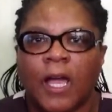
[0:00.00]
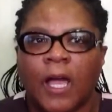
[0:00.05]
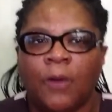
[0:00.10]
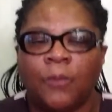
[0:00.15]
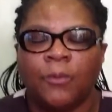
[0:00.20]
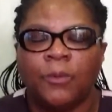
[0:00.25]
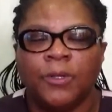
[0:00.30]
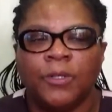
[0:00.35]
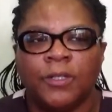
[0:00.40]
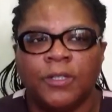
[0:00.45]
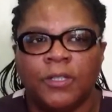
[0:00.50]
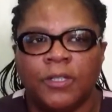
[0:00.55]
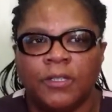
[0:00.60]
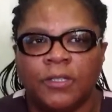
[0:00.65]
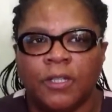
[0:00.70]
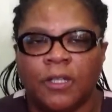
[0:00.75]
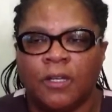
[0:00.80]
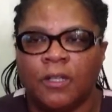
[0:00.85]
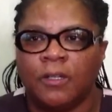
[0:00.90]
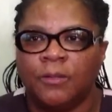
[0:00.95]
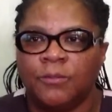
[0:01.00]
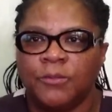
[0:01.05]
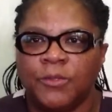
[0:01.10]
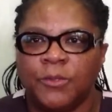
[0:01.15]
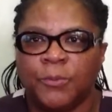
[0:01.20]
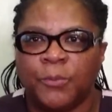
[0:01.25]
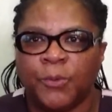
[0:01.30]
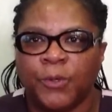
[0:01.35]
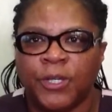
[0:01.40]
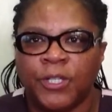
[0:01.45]
I would.
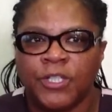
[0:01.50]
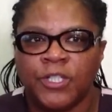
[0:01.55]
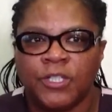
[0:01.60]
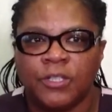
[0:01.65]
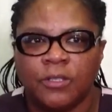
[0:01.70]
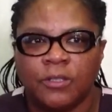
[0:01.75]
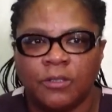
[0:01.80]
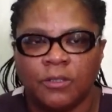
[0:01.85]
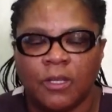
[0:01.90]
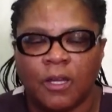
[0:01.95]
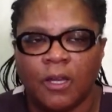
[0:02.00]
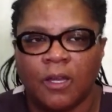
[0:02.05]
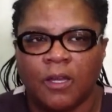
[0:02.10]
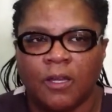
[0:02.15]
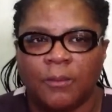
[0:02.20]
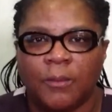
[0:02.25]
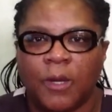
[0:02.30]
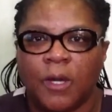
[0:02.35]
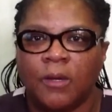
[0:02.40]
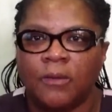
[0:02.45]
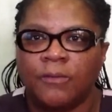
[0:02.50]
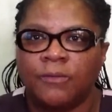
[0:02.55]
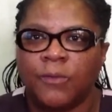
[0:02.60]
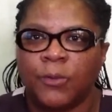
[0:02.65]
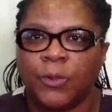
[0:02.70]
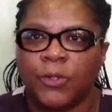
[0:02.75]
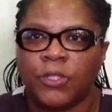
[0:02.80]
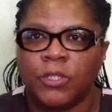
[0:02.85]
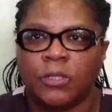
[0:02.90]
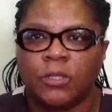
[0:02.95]
Depression,
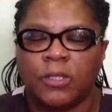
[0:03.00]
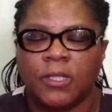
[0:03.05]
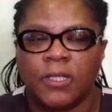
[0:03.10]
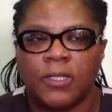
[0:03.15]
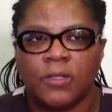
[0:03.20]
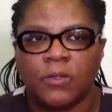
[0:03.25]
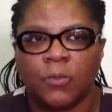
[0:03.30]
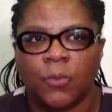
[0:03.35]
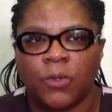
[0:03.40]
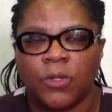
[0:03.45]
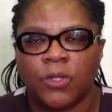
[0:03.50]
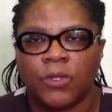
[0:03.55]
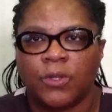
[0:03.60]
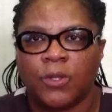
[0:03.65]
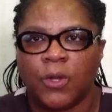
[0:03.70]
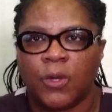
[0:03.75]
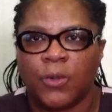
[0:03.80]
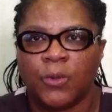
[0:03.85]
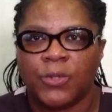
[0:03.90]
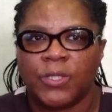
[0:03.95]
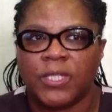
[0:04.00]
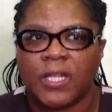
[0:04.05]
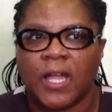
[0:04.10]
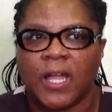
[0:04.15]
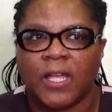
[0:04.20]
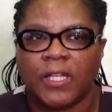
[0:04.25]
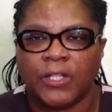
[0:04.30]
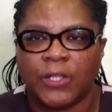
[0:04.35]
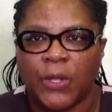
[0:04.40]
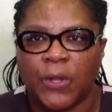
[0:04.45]
unfortunately, is one of those
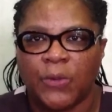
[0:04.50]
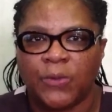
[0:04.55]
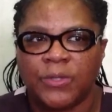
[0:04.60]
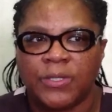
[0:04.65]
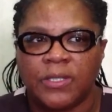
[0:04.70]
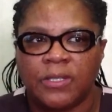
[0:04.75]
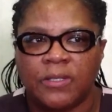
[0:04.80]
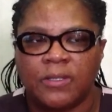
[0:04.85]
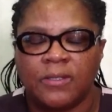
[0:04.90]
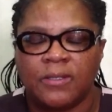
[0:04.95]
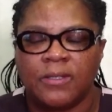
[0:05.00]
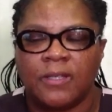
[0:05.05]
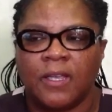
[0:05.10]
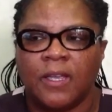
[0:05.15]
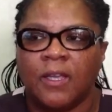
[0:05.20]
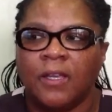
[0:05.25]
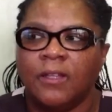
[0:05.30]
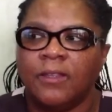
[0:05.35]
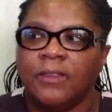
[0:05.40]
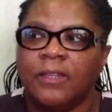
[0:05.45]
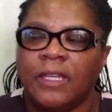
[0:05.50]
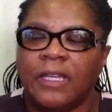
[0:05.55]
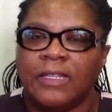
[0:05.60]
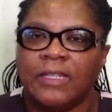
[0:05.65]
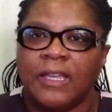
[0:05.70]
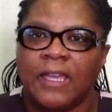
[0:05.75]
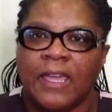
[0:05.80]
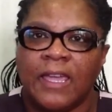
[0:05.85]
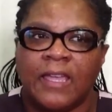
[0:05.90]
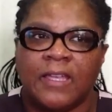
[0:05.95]
diagnoses that
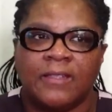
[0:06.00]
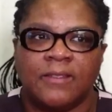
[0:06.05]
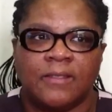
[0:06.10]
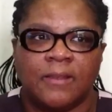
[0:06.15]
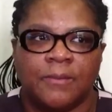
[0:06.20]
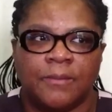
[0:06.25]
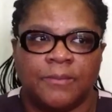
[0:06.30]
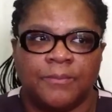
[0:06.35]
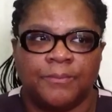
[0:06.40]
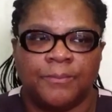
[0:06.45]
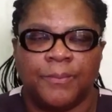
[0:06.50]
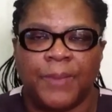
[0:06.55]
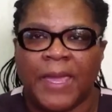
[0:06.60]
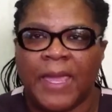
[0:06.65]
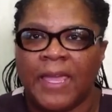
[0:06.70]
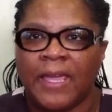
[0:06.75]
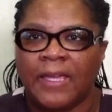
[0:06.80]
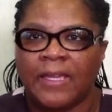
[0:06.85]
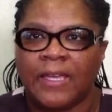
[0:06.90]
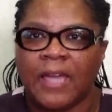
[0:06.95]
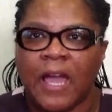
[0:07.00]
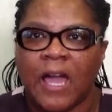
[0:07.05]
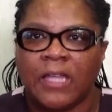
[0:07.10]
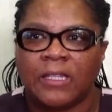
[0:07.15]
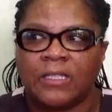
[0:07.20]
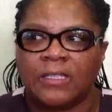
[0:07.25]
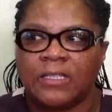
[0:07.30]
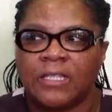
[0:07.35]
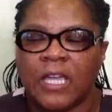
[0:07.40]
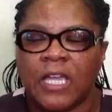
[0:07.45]
has a bad
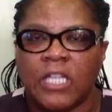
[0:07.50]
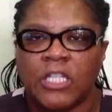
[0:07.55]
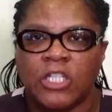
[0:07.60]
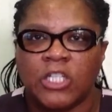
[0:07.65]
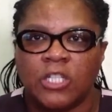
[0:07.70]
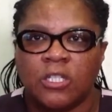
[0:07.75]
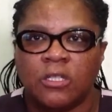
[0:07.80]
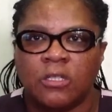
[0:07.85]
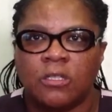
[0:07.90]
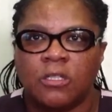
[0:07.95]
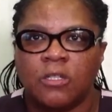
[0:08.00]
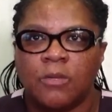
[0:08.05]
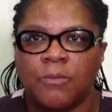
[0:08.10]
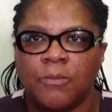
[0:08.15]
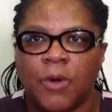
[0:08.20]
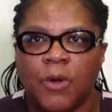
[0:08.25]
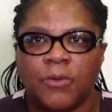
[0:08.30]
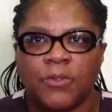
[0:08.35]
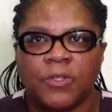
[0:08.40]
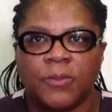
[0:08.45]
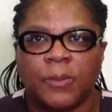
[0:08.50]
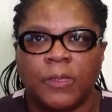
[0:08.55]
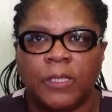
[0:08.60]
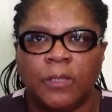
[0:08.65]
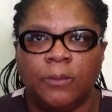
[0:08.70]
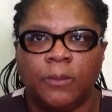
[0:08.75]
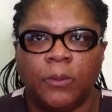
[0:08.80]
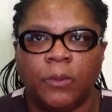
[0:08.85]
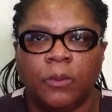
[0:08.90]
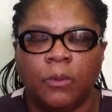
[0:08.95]
connotation to most
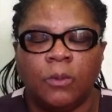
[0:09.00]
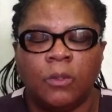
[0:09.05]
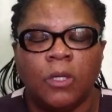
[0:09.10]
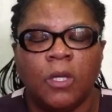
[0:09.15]
people,